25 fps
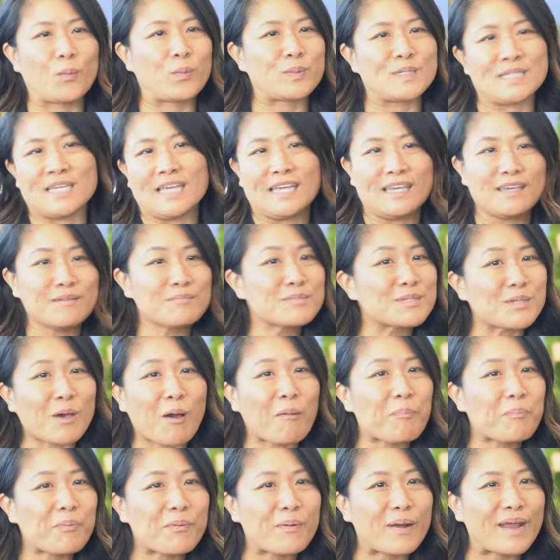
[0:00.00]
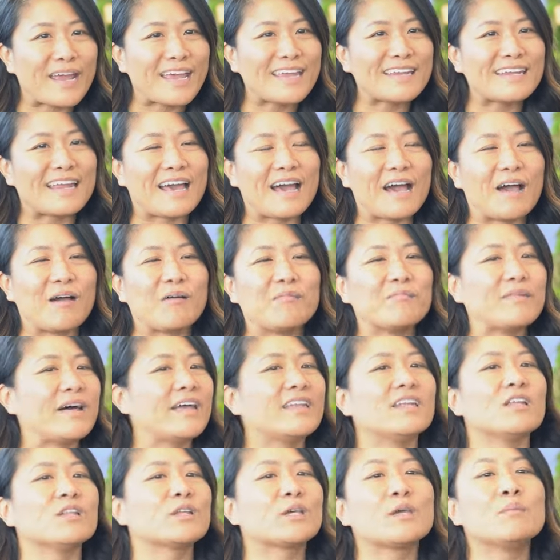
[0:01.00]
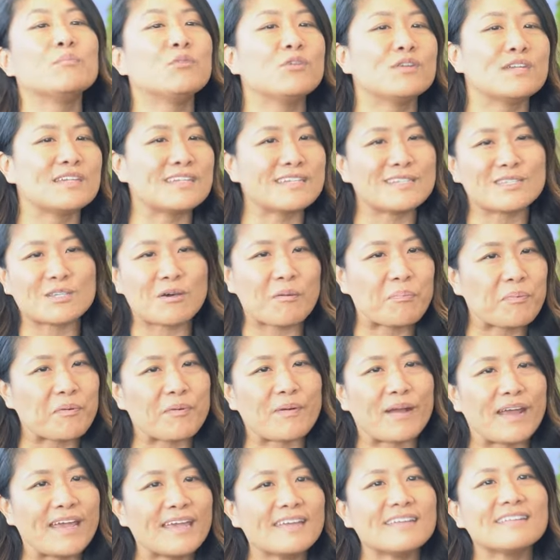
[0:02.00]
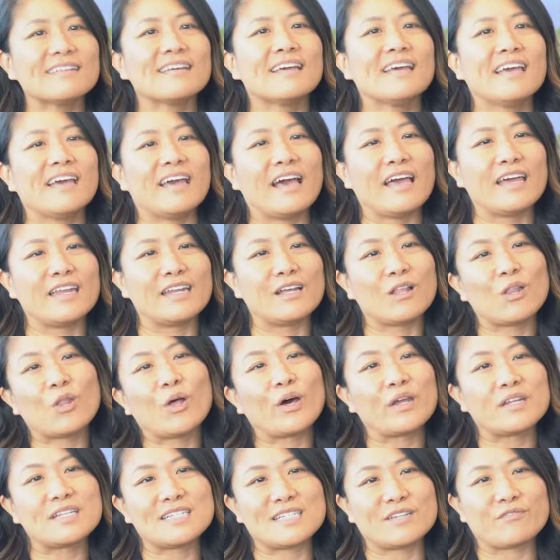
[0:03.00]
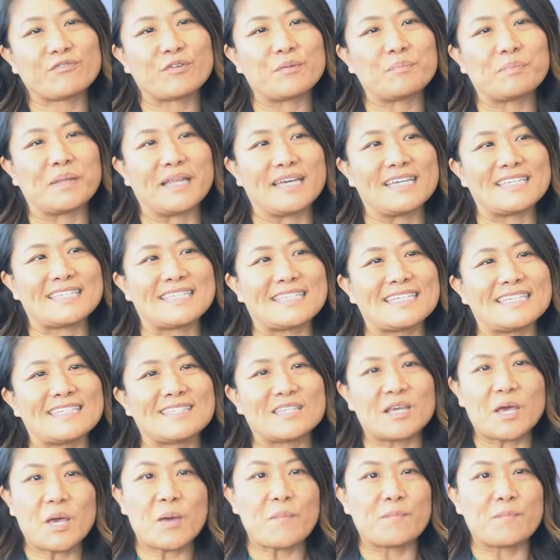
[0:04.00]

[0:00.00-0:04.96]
teams operate and the communities operate in a lot of different places.